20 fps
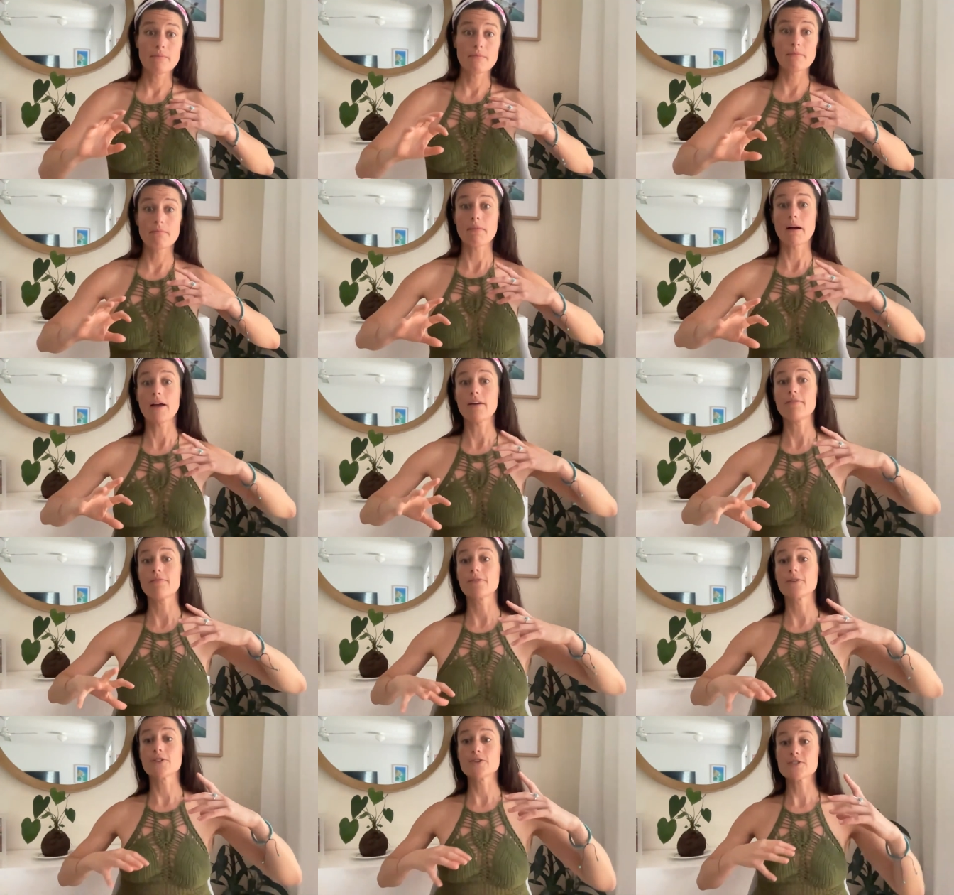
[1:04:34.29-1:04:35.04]
my
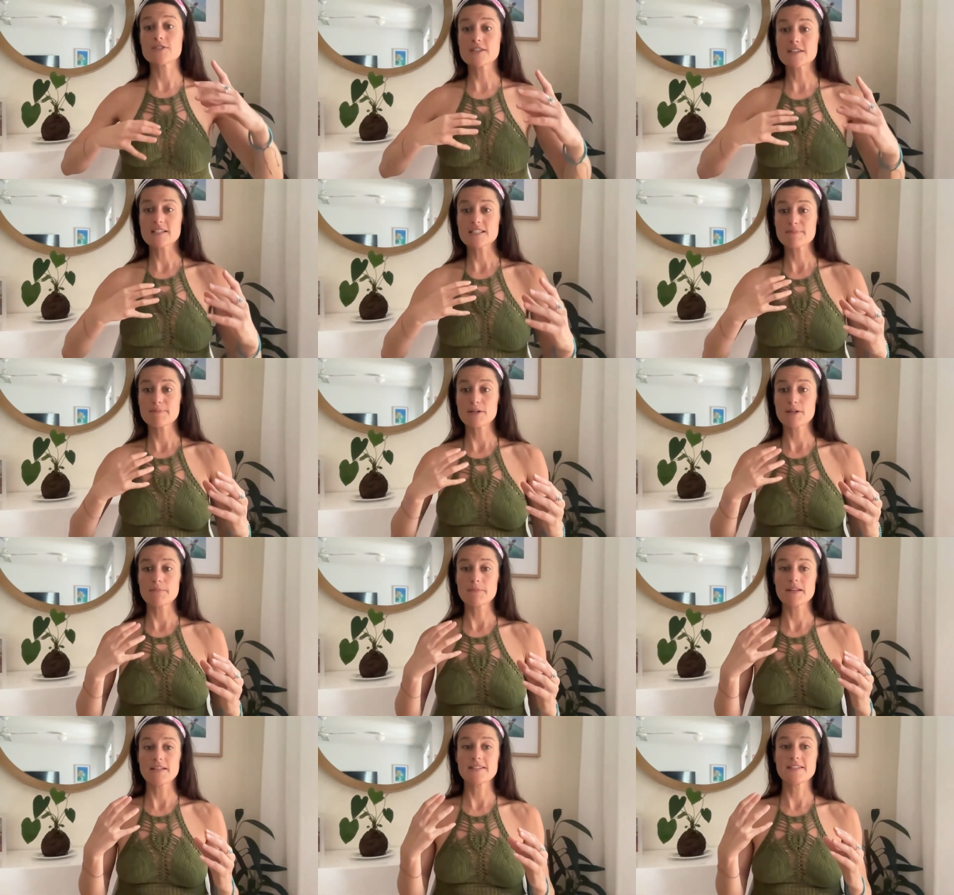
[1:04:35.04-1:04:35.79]
first
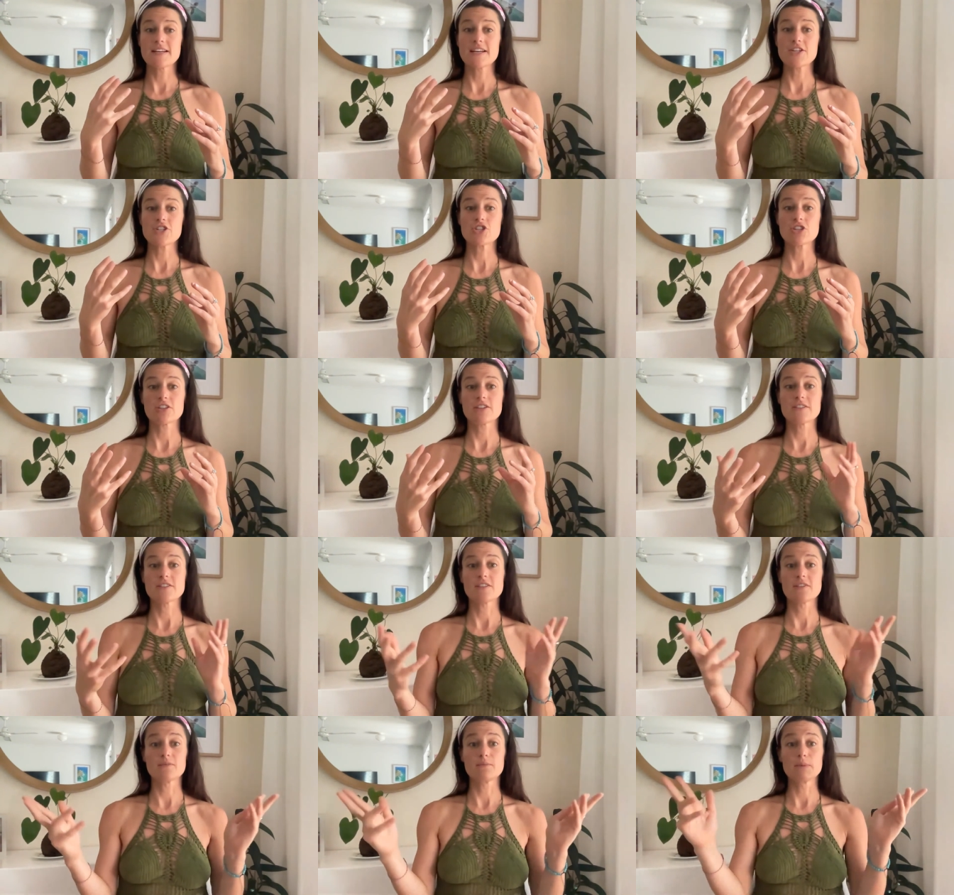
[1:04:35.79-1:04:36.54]

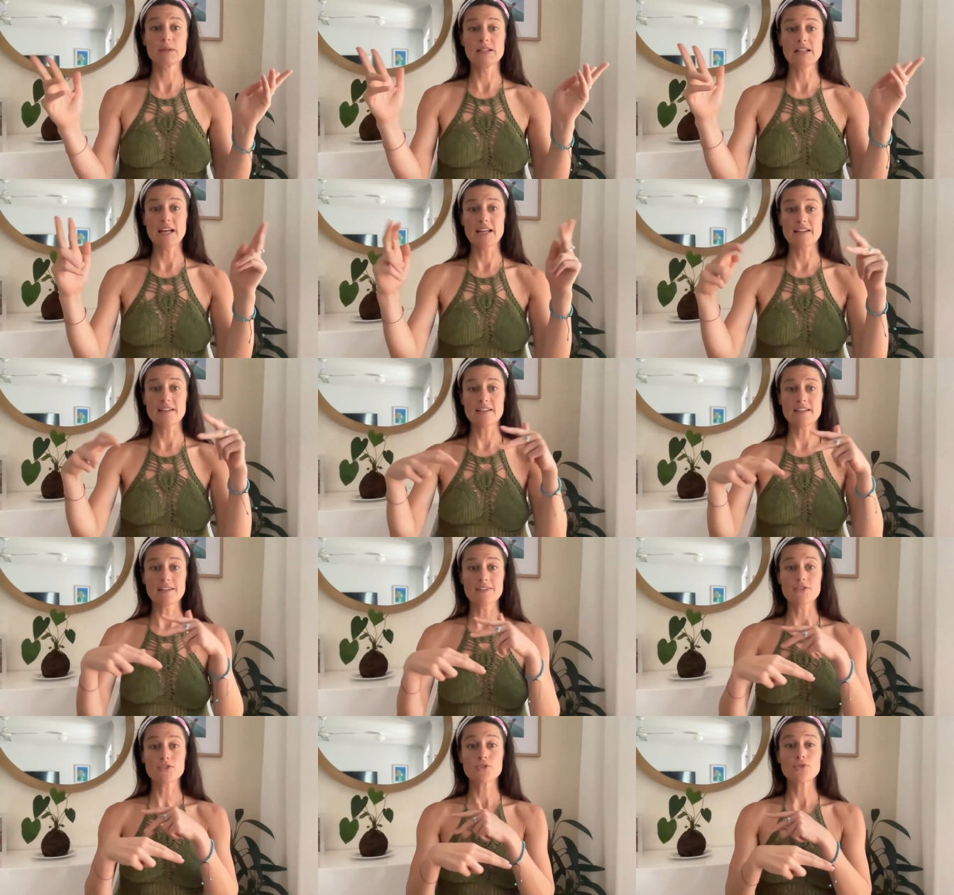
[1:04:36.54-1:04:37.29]
experimentations of
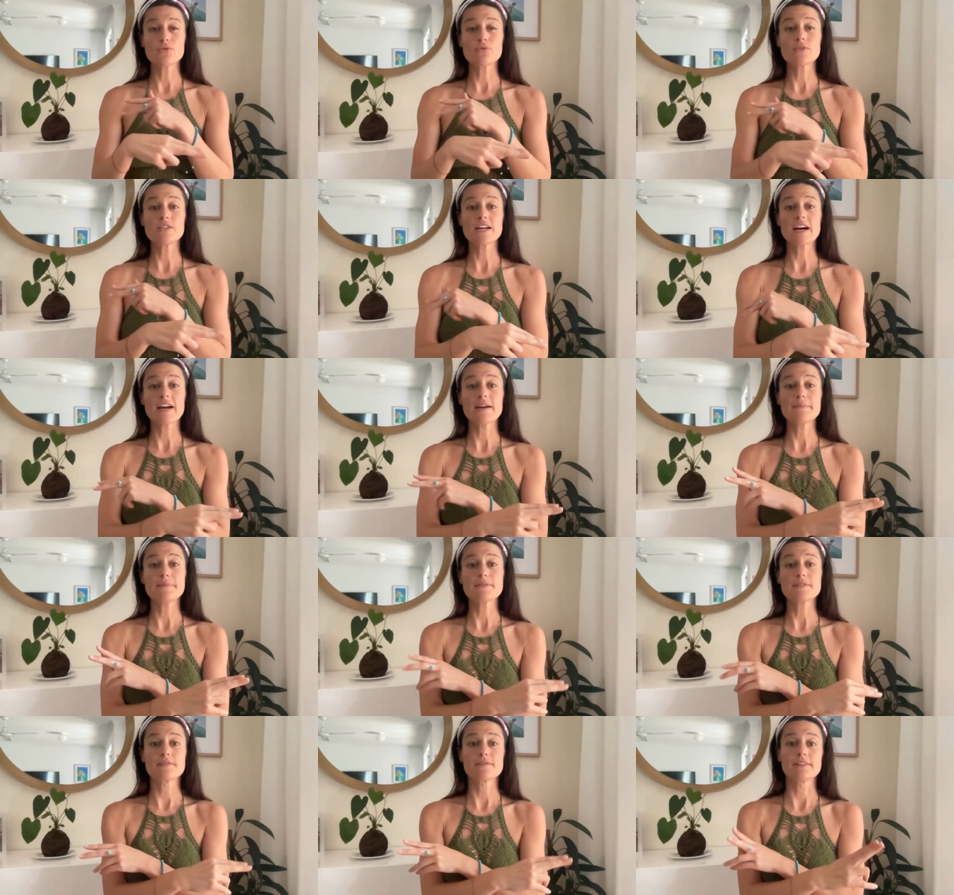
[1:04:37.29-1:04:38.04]
blending two
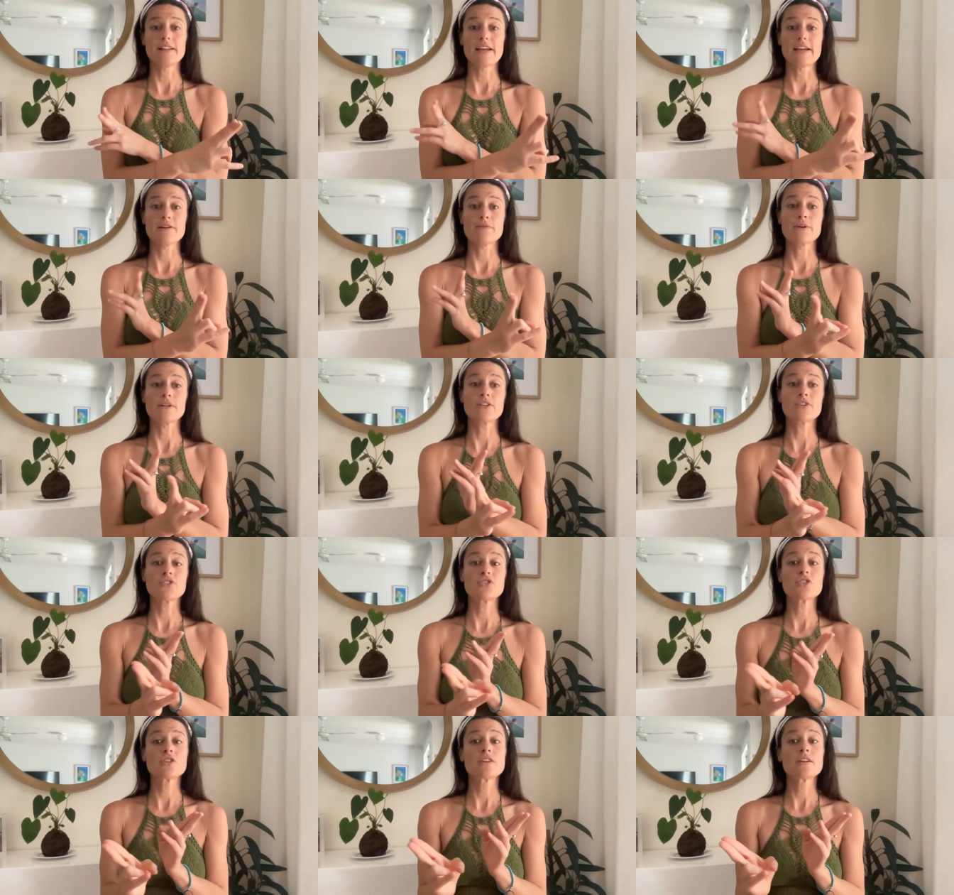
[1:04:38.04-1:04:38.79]
types of
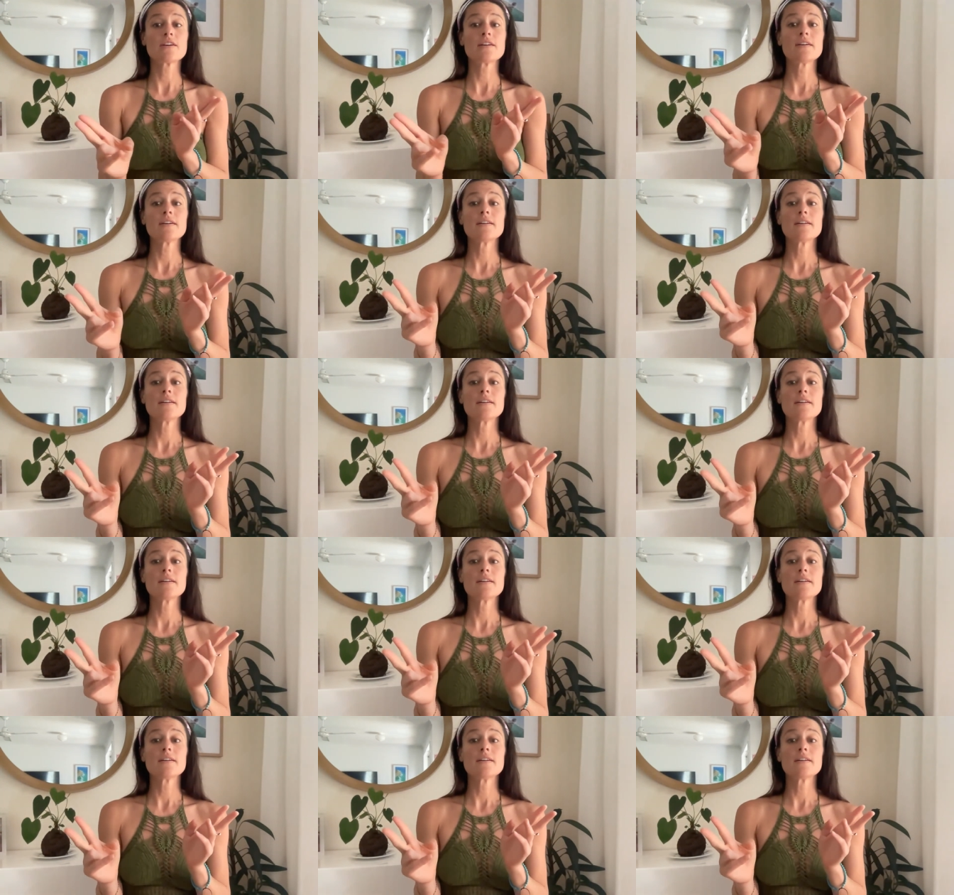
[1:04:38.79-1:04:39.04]
language.